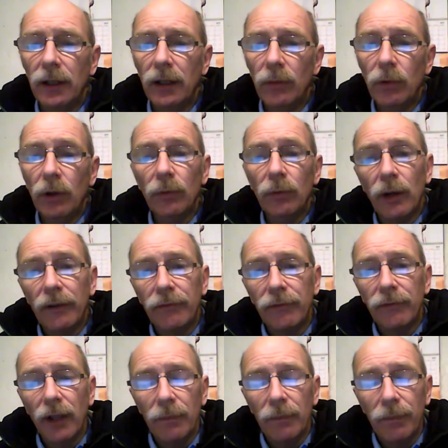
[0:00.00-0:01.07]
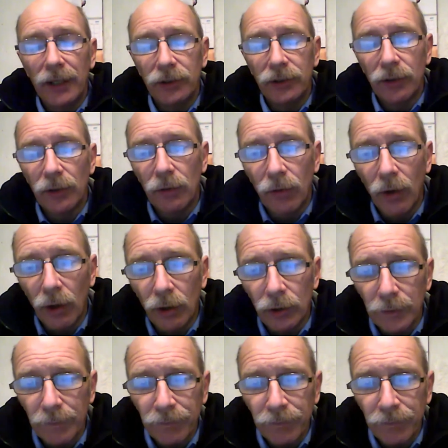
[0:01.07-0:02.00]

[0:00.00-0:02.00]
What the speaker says: worldwide flood based on the rocks.